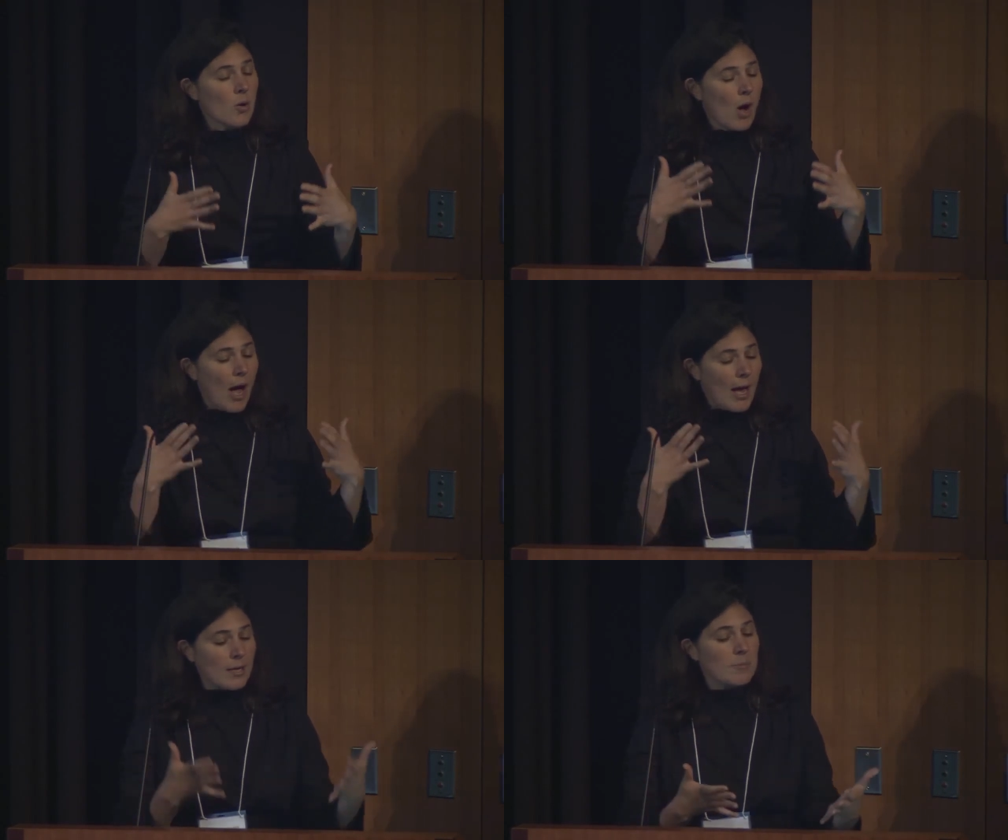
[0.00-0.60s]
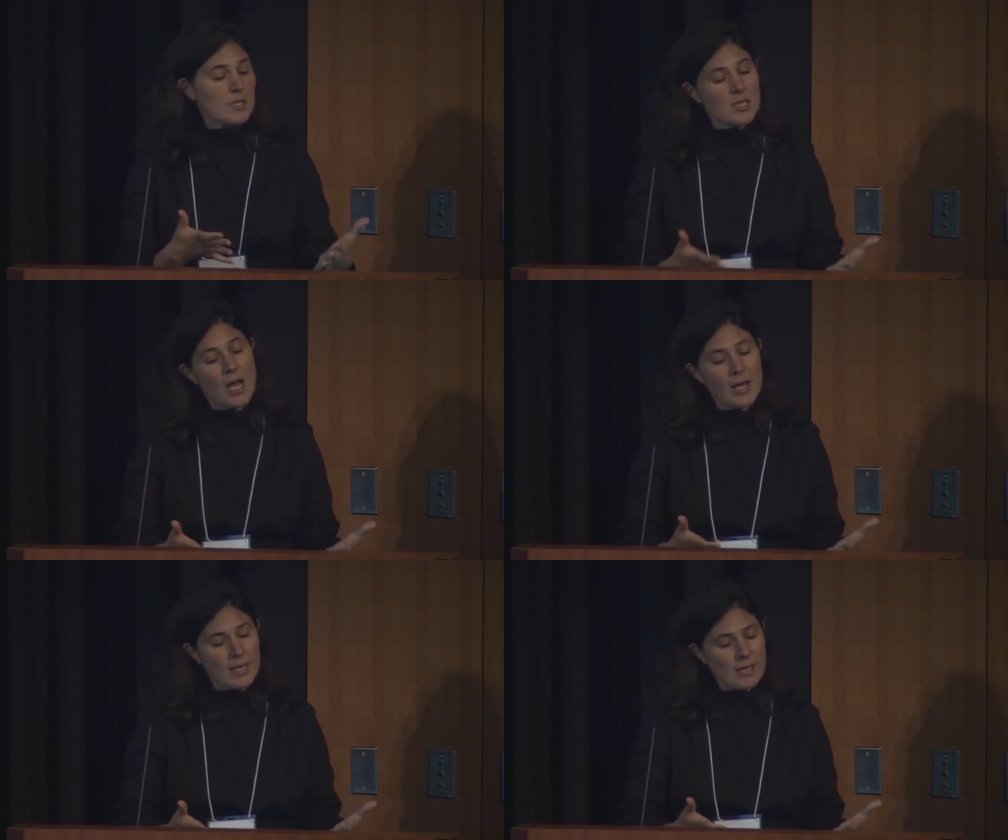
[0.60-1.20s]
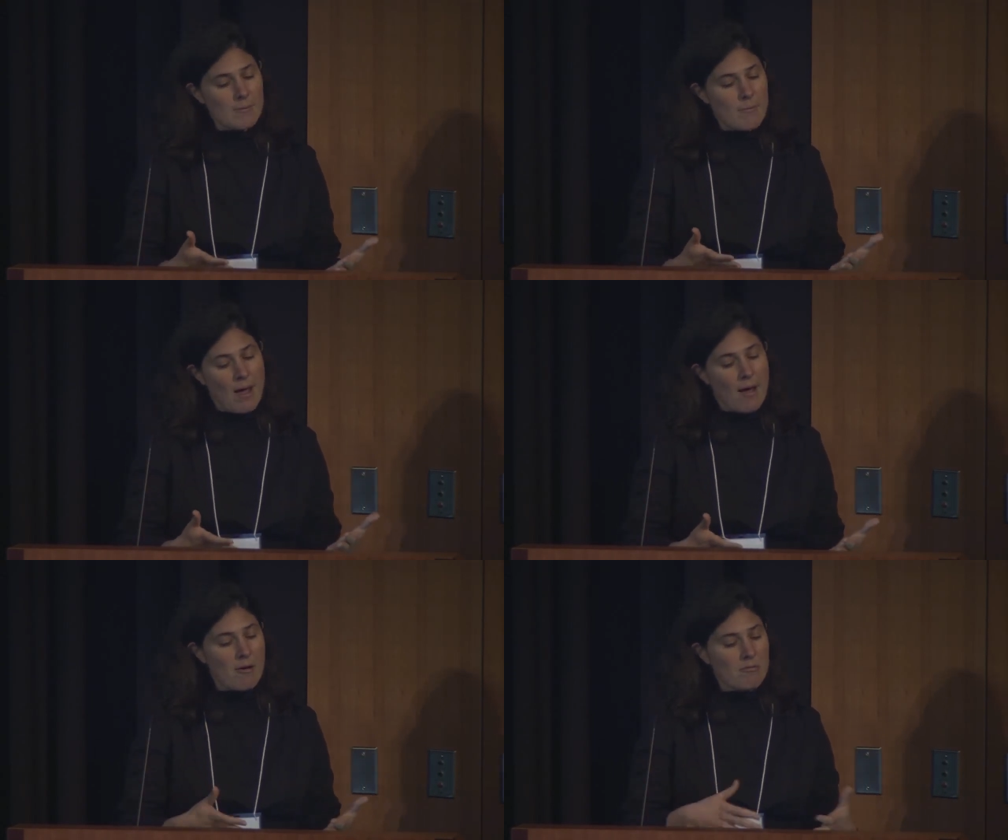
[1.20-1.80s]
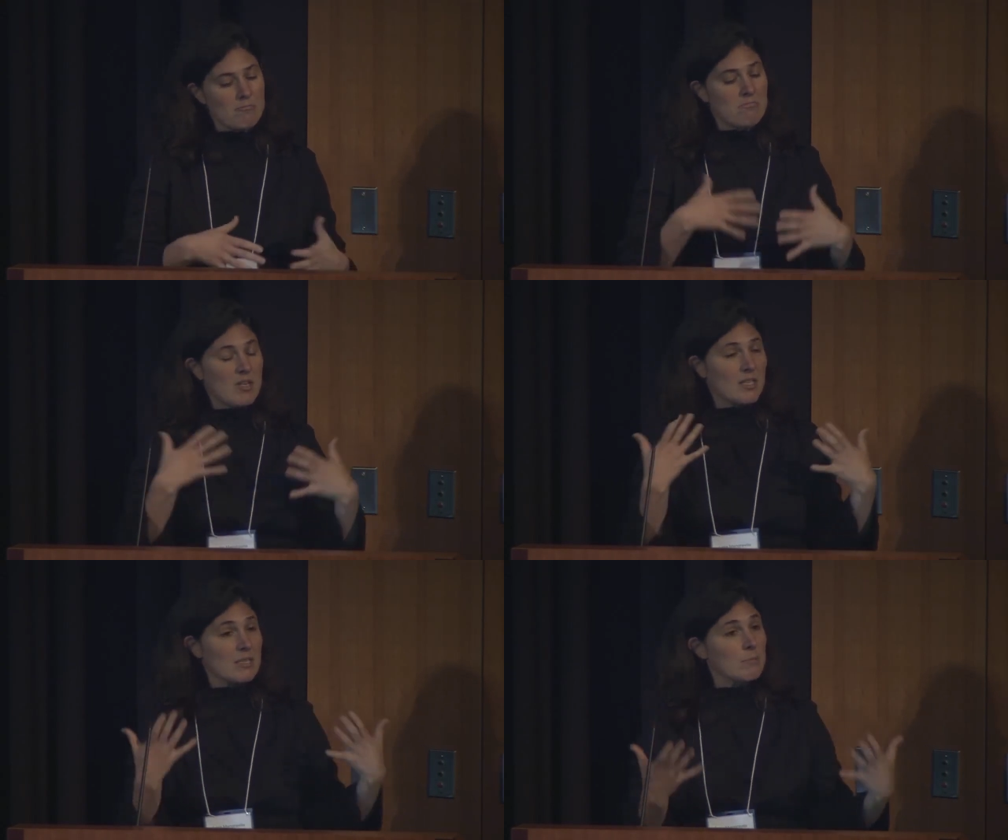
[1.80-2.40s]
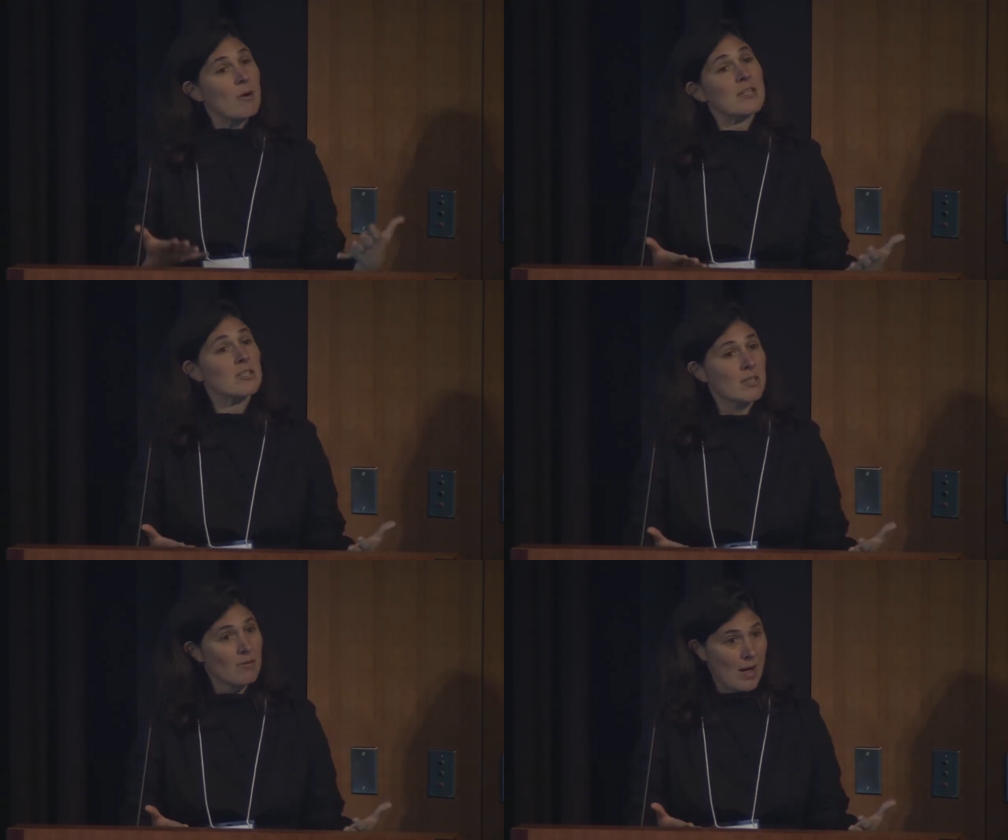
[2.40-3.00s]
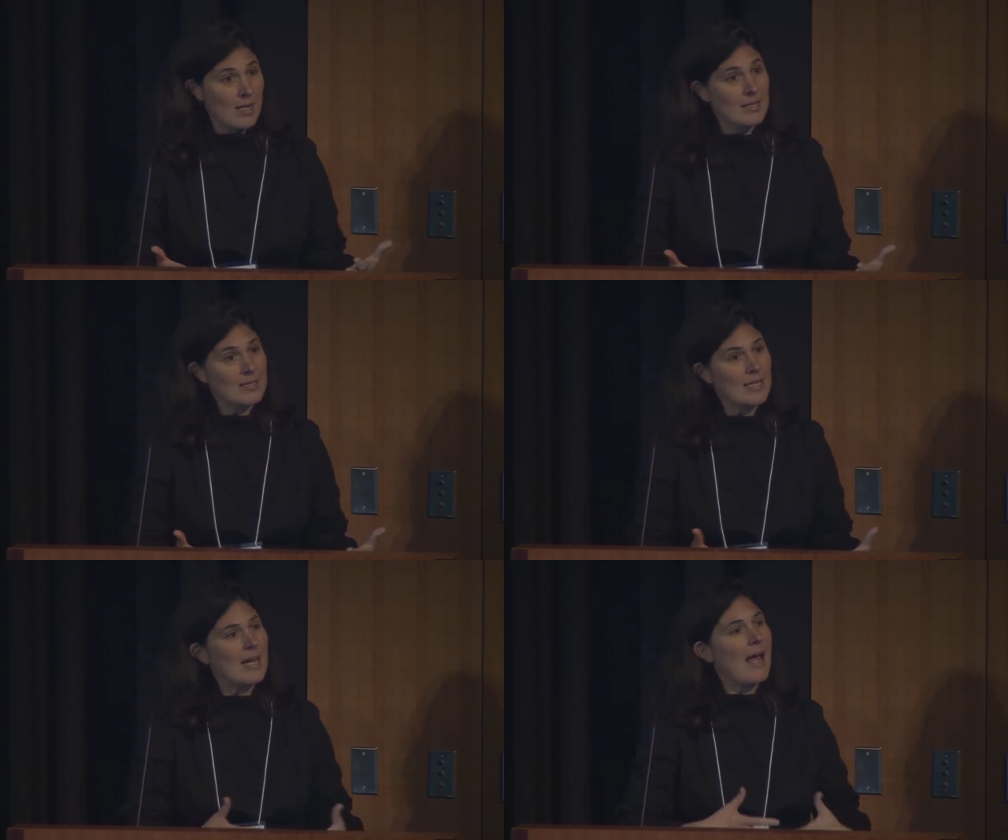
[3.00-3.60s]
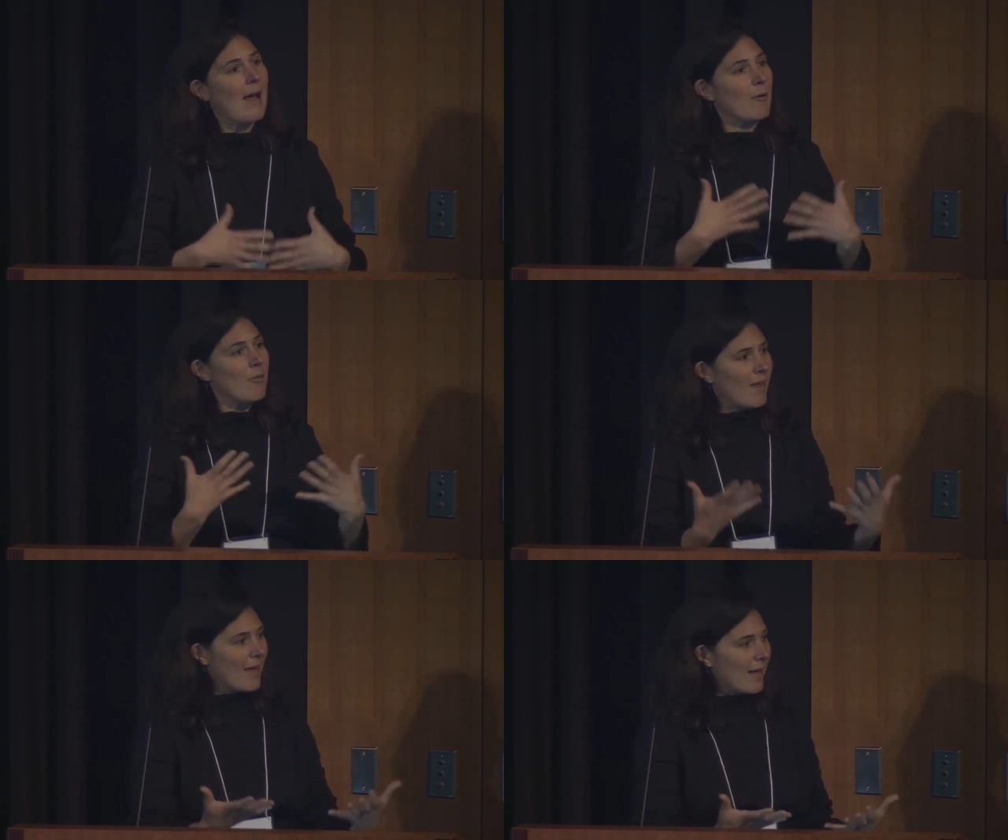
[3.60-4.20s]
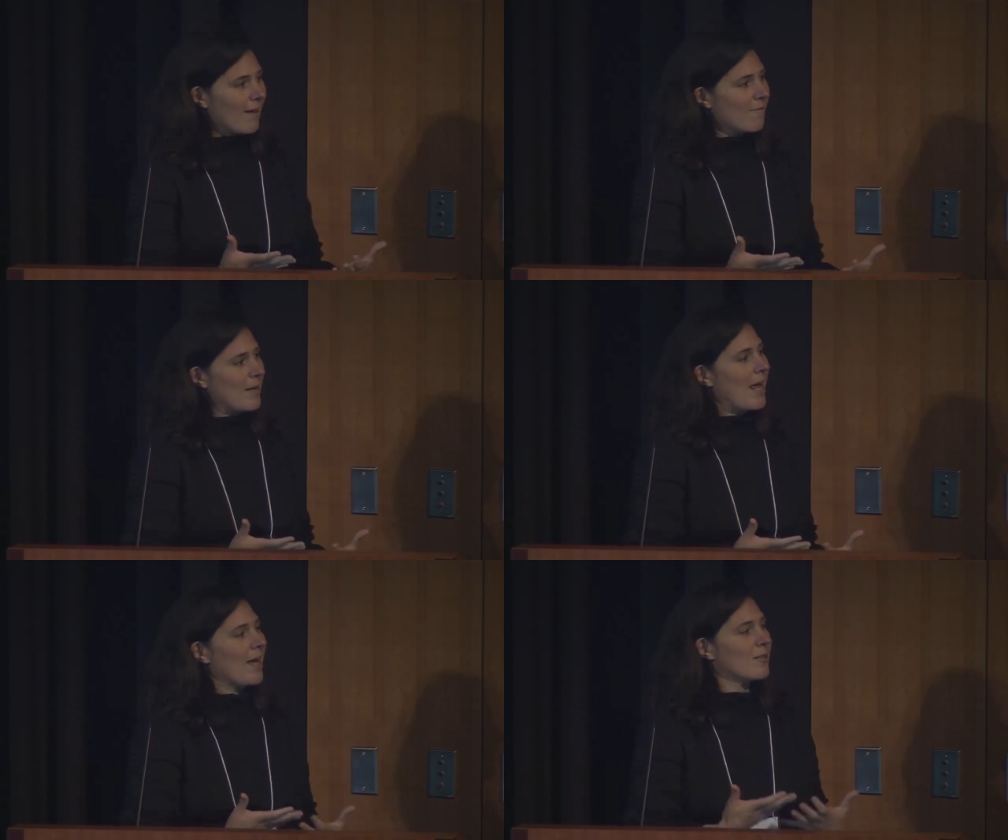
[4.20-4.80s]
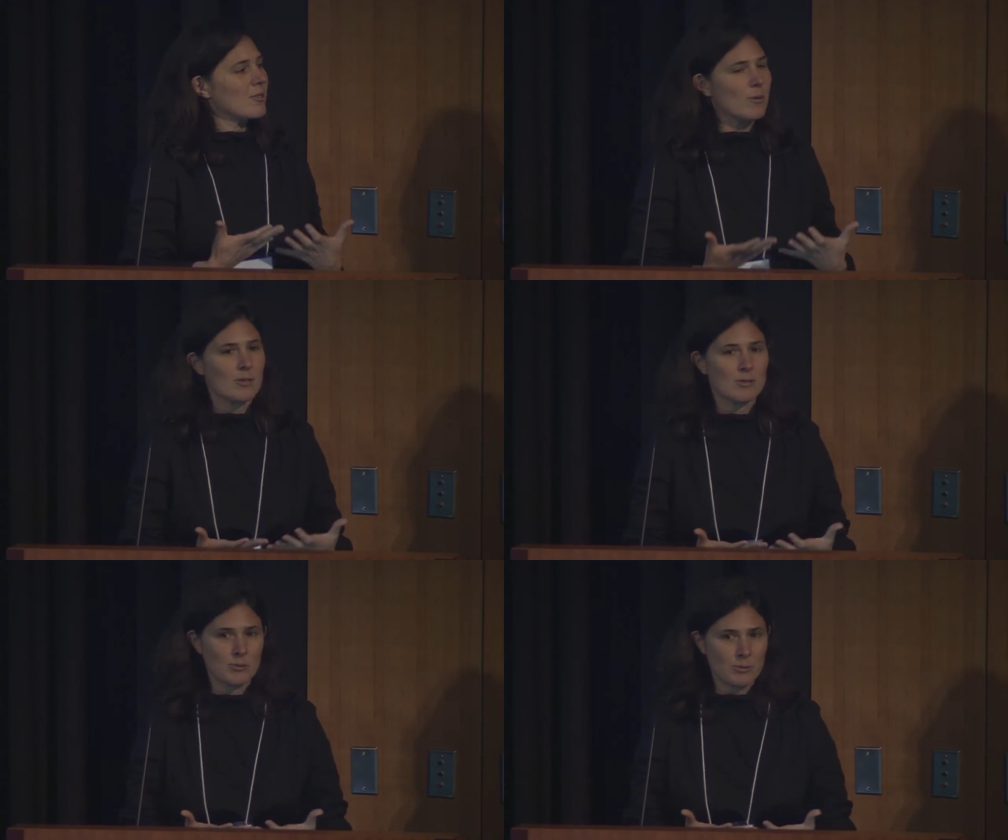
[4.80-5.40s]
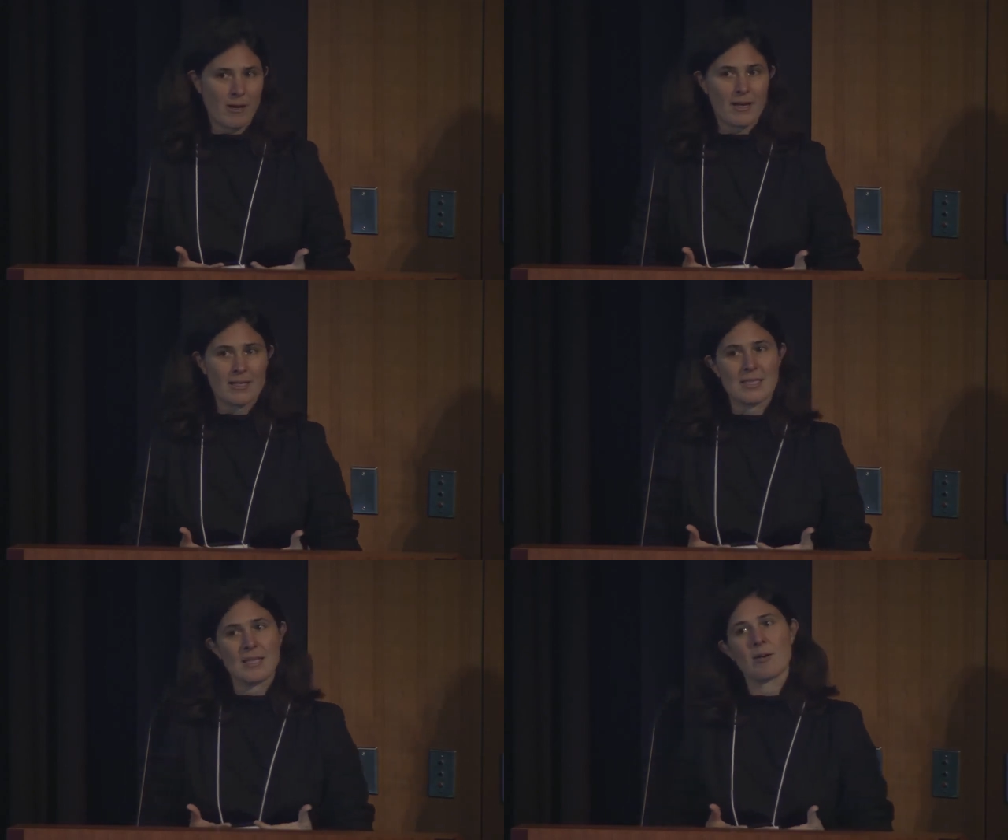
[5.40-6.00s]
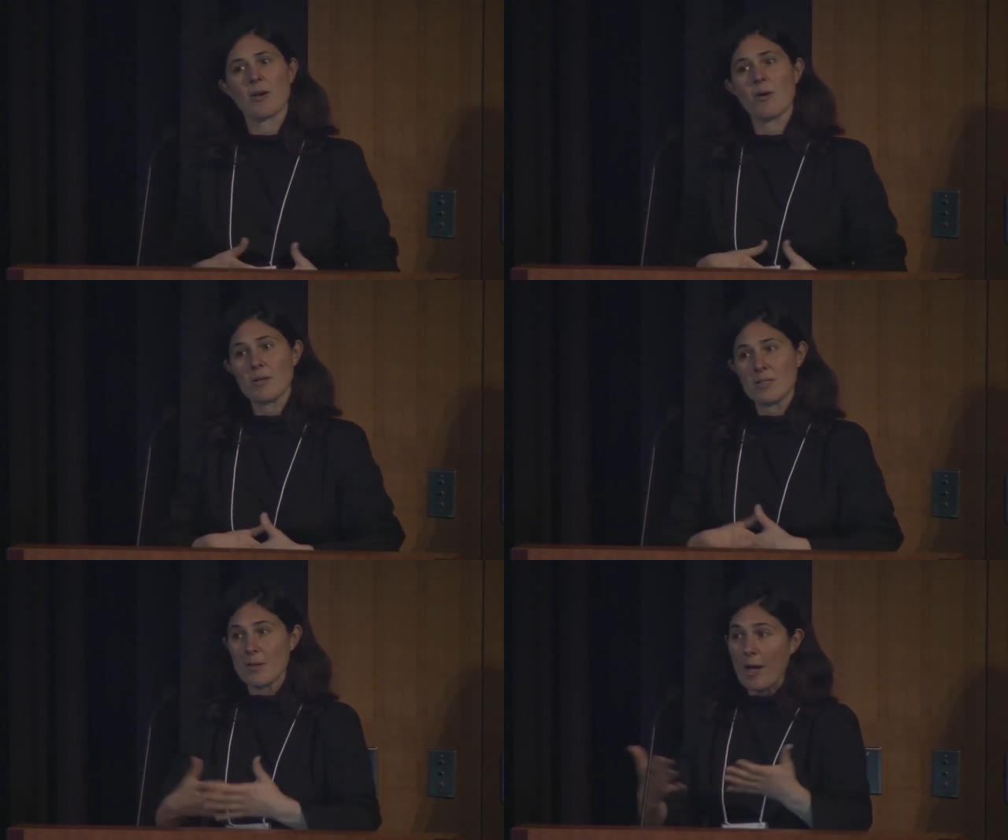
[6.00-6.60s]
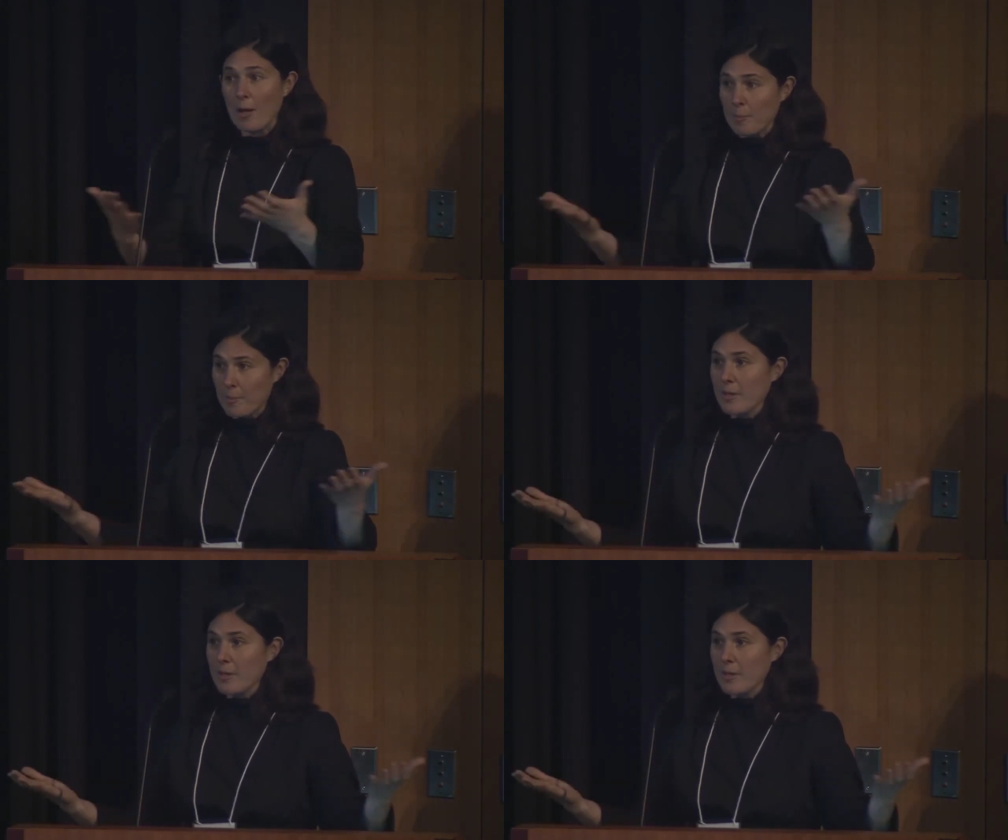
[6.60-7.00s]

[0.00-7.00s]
I could be talking about expression arrays and how they have been added to our toolbox and are going to help